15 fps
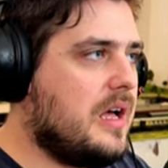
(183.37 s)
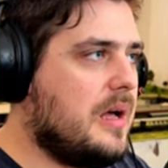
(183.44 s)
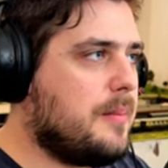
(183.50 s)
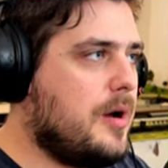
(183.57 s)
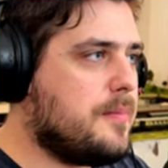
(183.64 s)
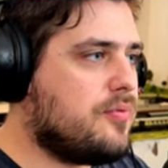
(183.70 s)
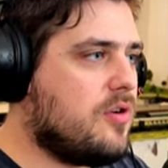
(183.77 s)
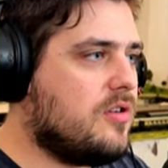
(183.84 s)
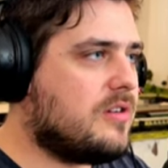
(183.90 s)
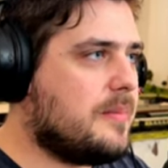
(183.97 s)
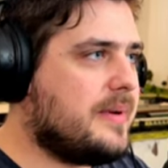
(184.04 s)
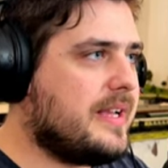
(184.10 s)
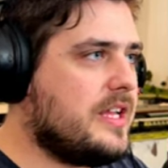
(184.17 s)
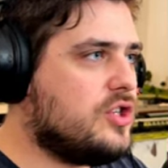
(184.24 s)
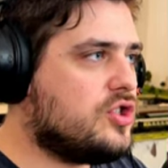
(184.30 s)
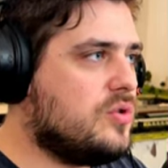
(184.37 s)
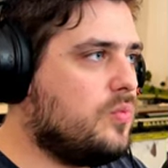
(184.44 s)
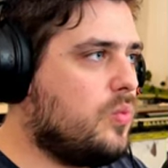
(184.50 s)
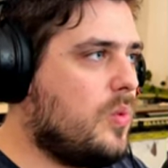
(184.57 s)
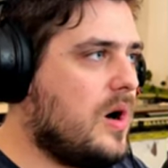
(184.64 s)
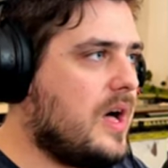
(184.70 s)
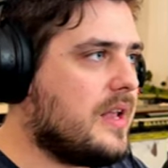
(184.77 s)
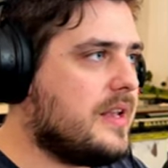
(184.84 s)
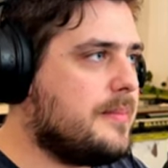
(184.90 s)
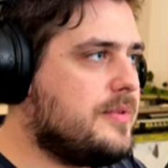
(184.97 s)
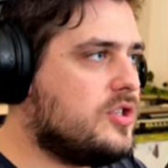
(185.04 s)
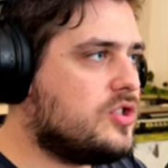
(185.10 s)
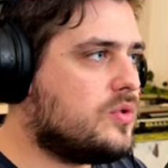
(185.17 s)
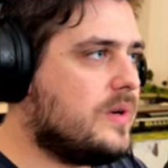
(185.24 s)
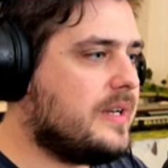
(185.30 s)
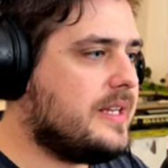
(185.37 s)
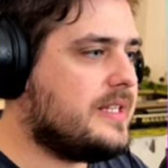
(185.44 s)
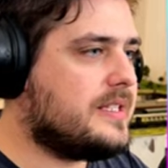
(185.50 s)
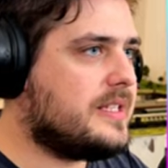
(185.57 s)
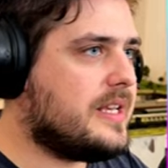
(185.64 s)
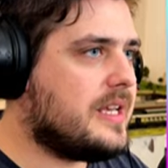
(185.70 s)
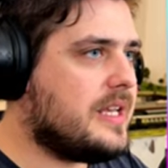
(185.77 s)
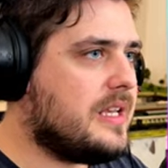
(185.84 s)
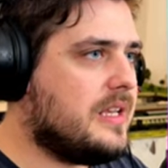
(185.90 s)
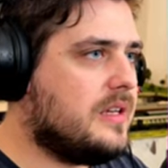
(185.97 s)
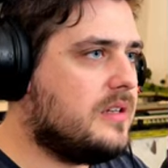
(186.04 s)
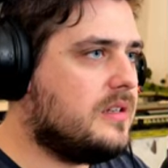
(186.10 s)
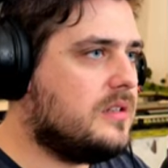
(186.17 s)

am I programming engine 1? Let me just quickly see.